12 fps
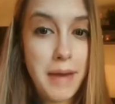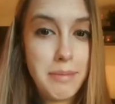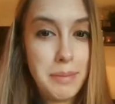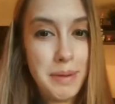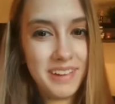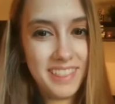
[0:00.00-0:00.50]

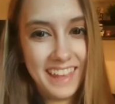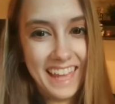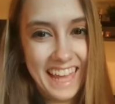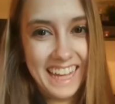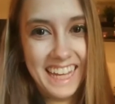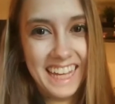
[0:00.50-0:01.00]
Happy
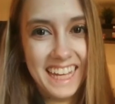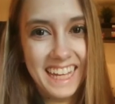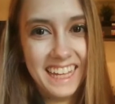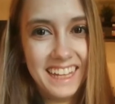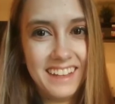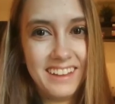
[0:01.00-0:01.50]
birthday,
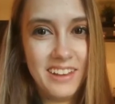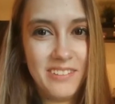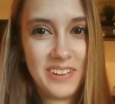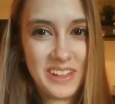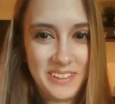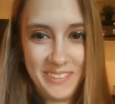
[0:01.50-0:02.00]
Ana.
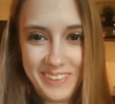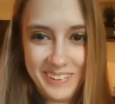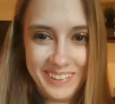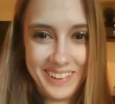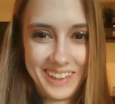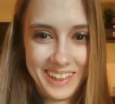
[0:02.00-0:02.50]
Love working with
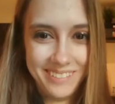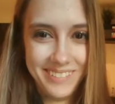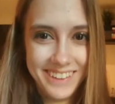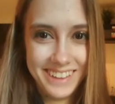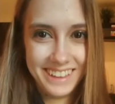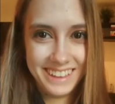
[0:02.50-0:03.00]
you on the team.
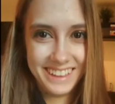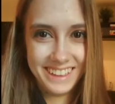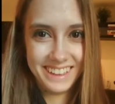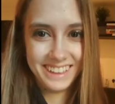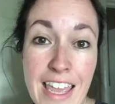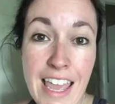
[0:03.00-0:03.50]

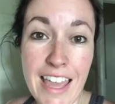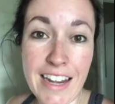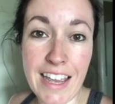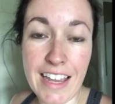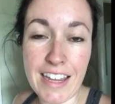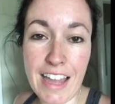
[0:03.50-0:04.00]
Hey,
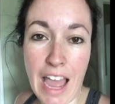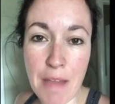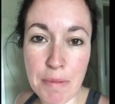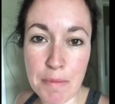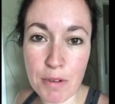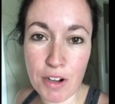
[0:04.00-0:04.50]
Ana.
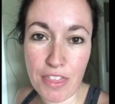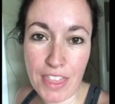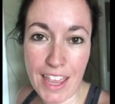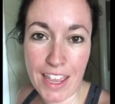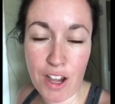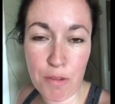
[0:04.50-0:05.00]
Happy
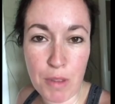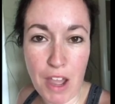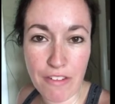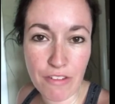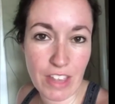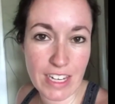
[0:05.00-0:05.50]
birthday. Hope you
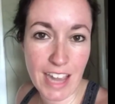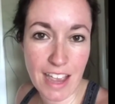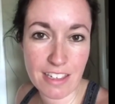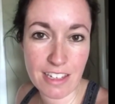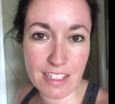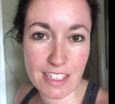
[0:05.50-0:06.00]
have a
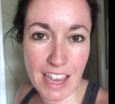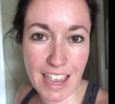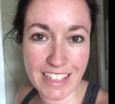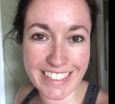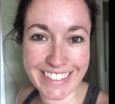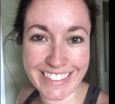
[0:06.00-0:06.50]
fantastic
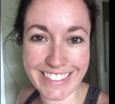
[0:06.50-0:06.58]
day.